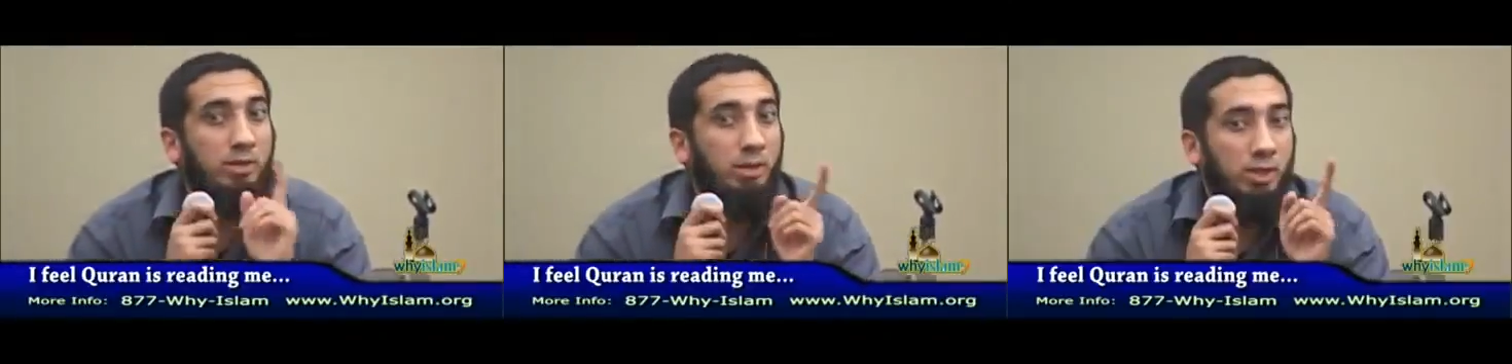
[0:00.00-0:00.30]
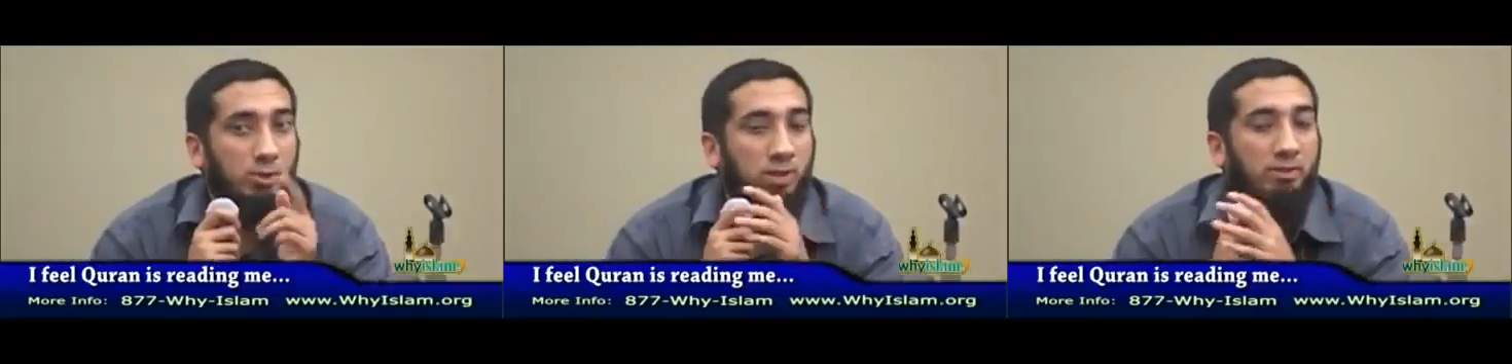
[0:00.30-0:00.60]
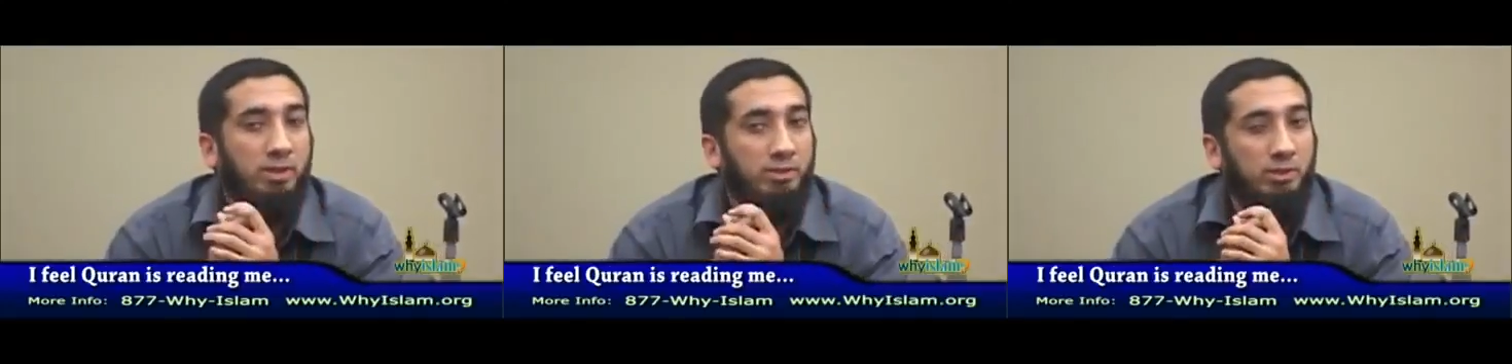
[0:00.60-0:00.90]
Intellectual
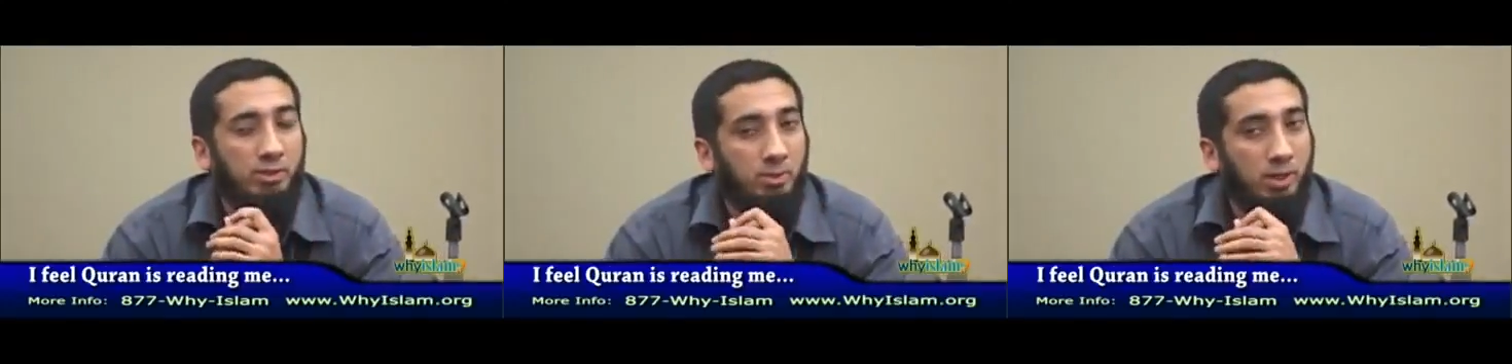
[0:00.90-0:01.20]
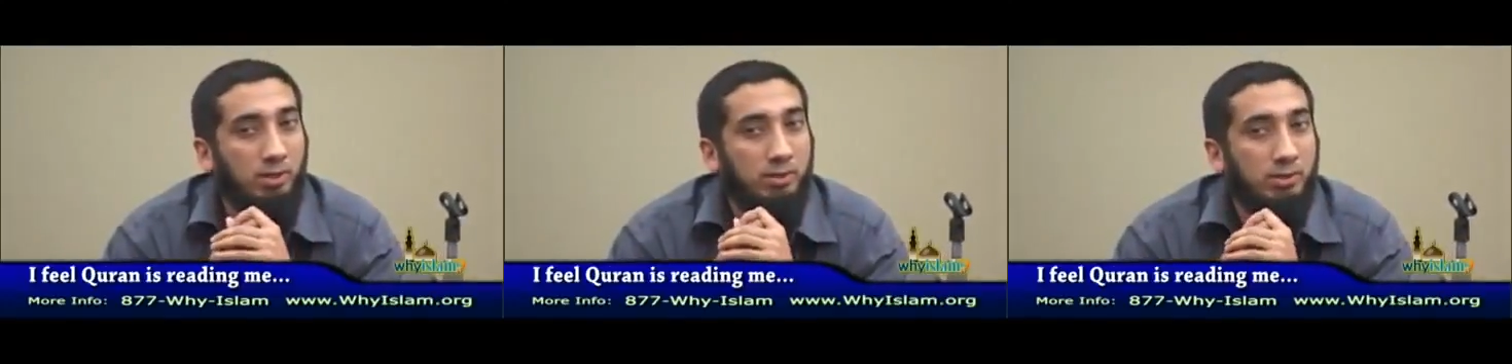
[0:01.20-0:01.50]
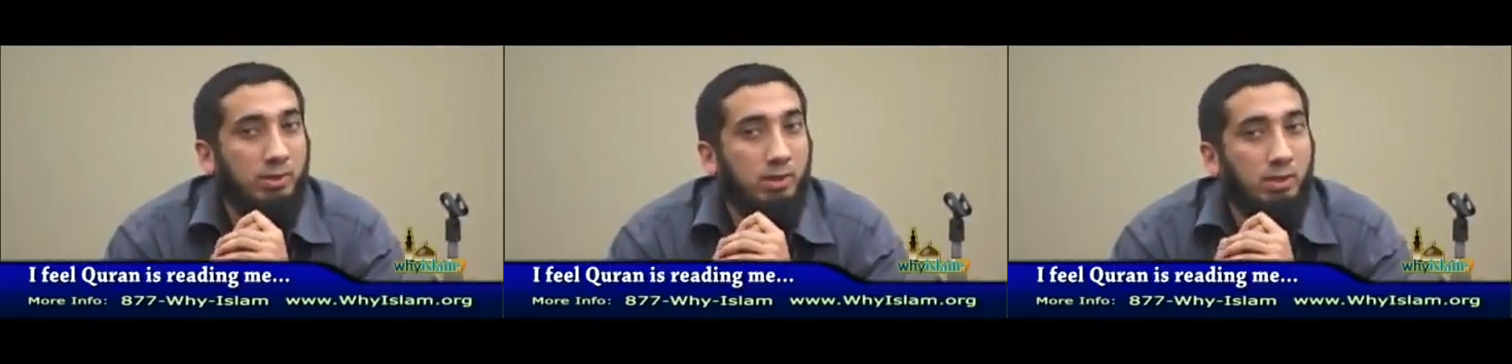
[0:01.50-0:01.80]
evidences and what
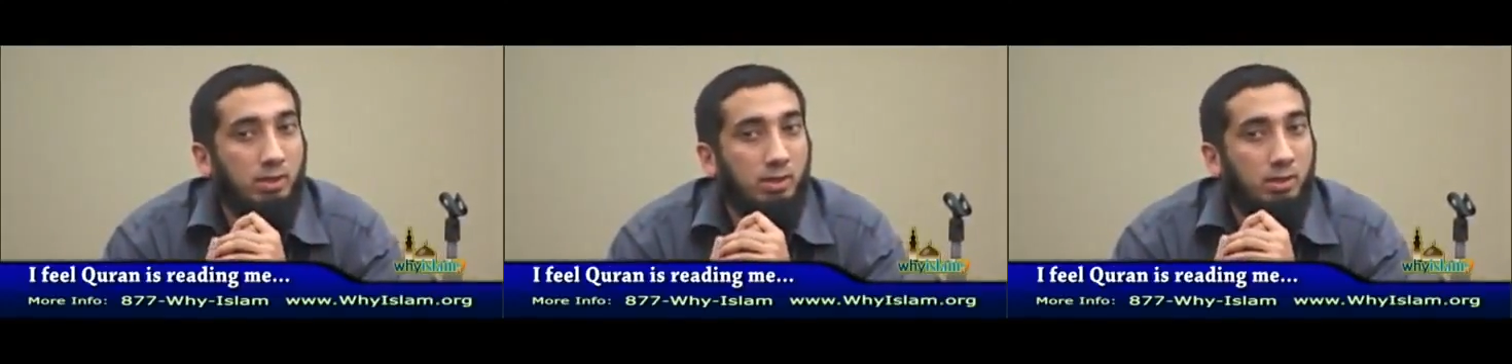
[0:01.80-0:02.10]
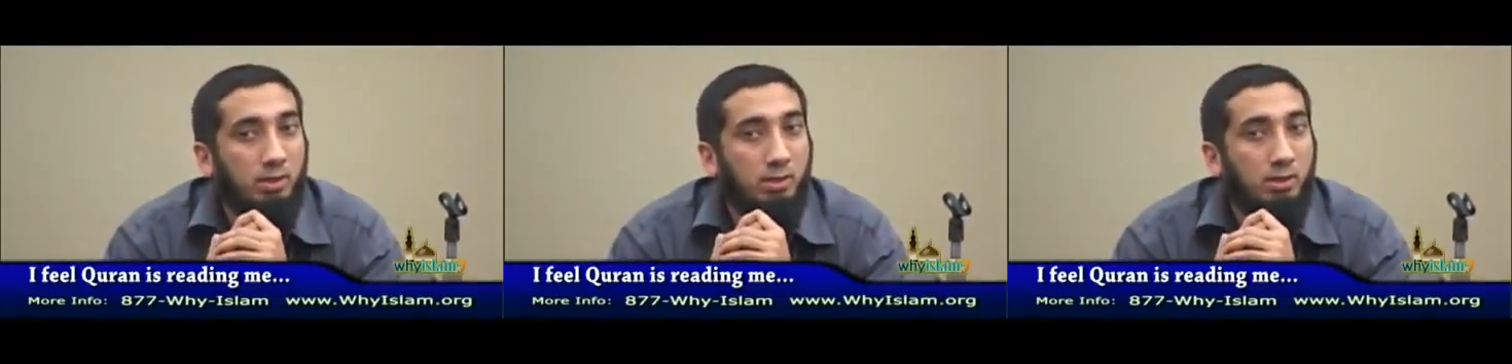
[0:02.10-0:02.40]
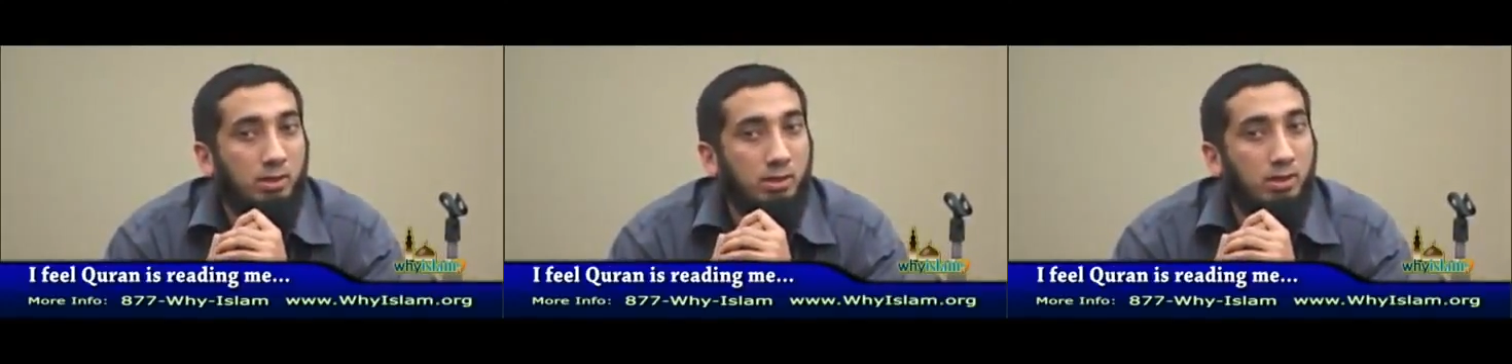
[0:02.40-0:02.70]
else?
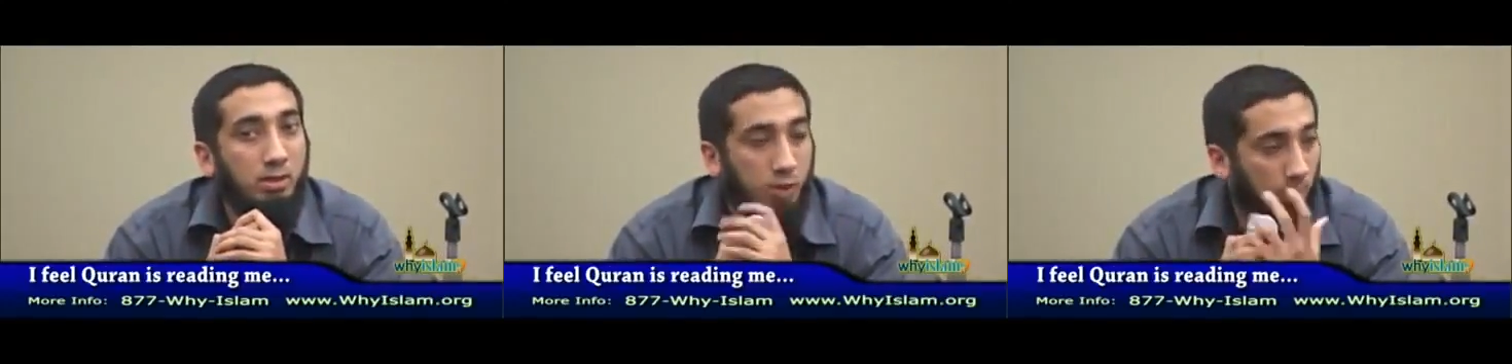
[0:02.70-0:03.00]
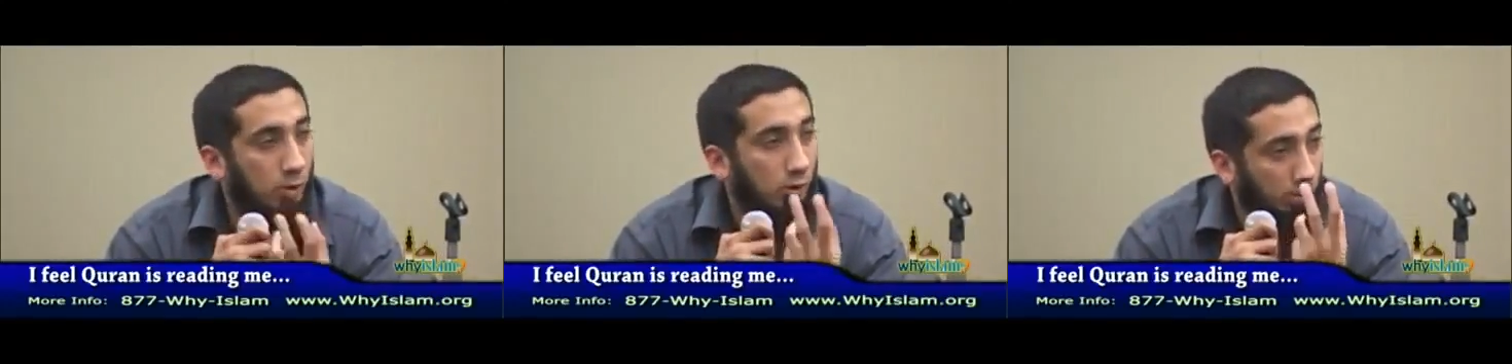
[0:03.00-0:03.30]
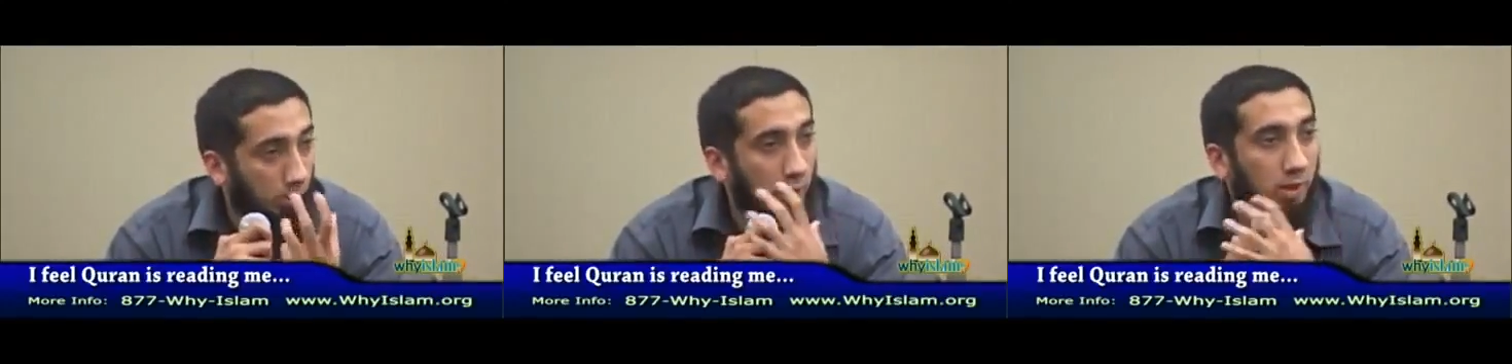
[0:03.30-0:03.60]

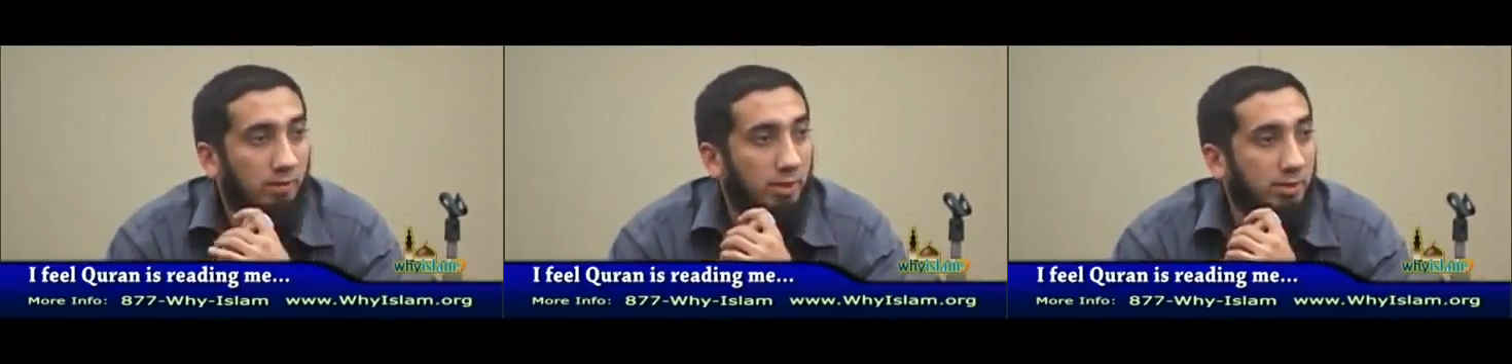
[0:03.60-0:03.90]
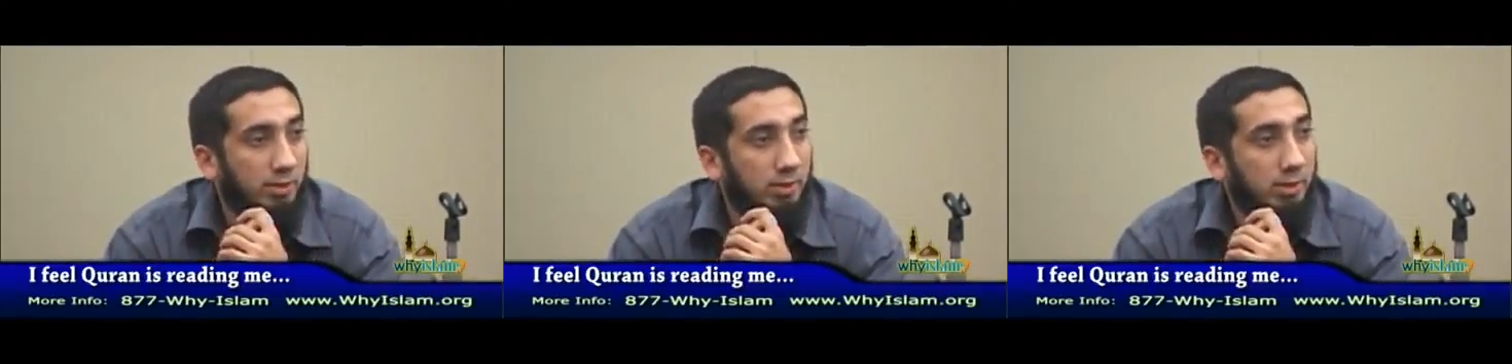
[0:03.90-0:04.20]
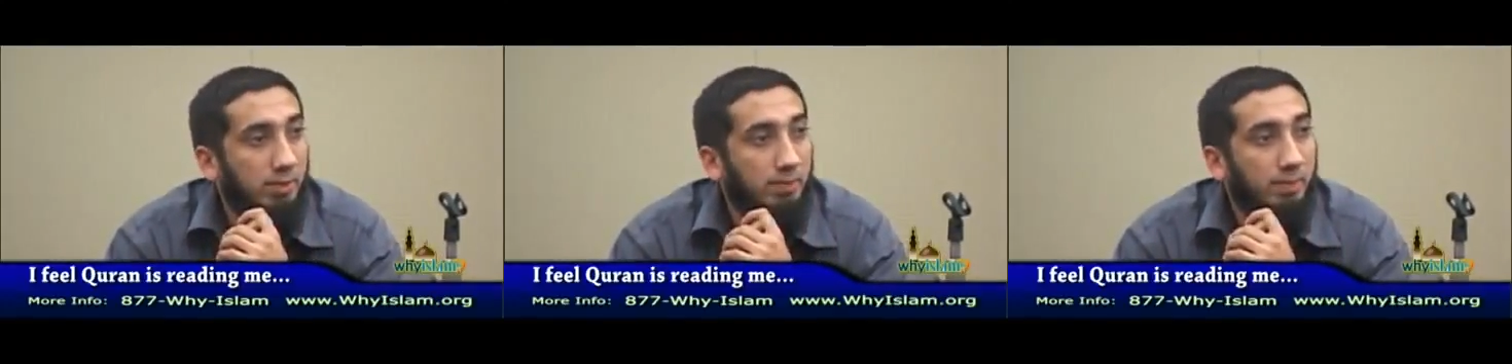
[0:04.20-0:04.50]
Spiritual, moral
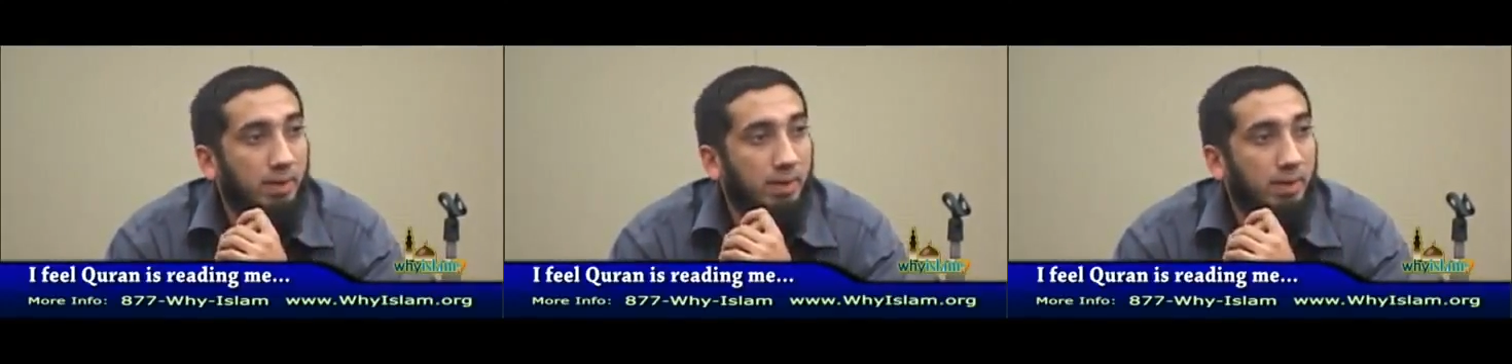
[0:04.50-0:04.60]
evidences.